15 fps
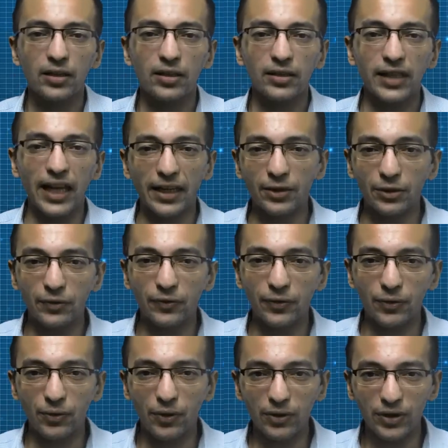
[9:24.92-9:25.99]
Thank you
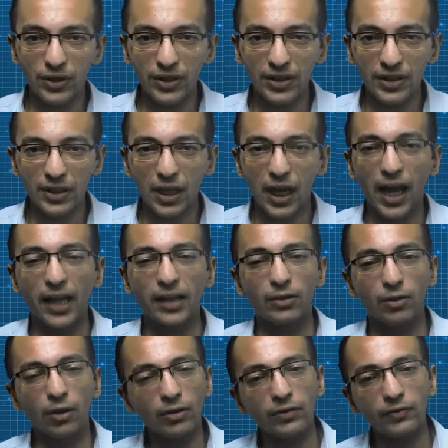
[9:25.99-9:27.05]
for watching, and
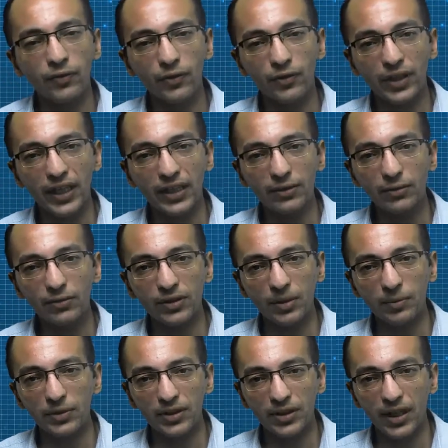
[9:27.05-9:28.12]
don't forget to
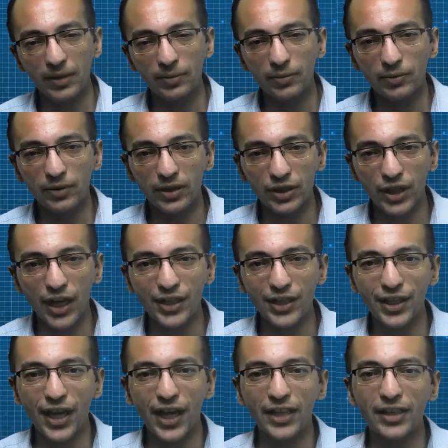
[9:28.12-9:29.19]
subscribe to the
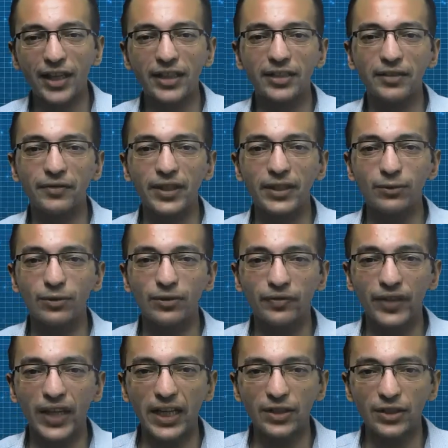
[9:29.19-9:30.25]
channel and activate
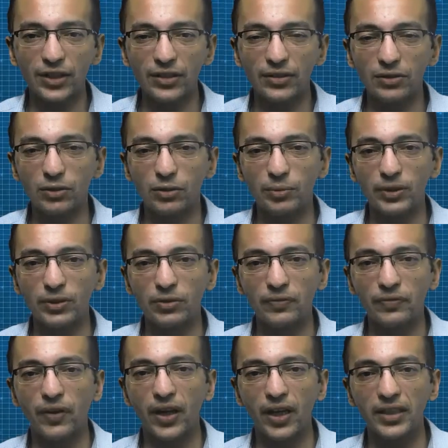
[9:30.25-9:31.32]
notifications to be
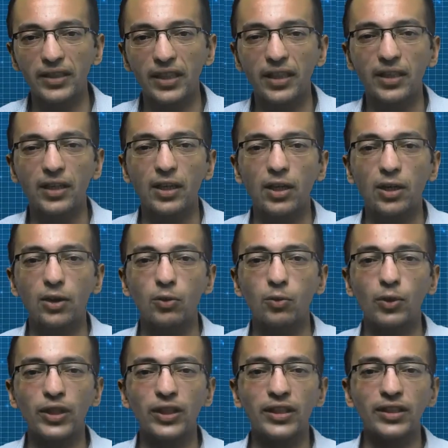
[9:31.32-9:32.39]
notified
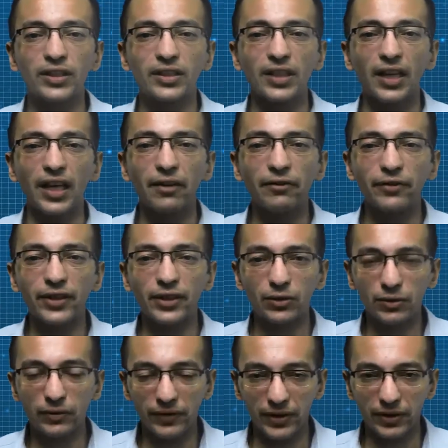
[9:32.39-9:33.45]
with every
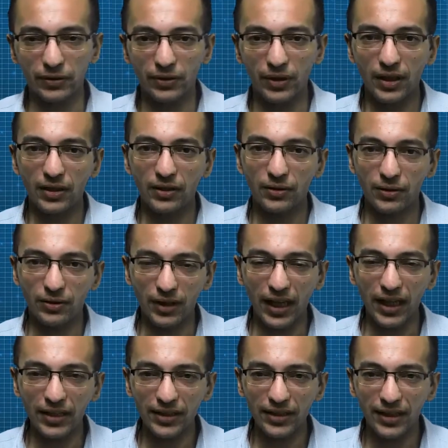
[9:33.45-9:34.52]
new video. Good
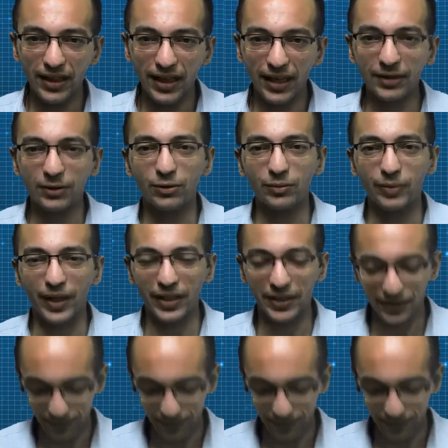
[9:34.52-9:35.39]
luck and goodbye.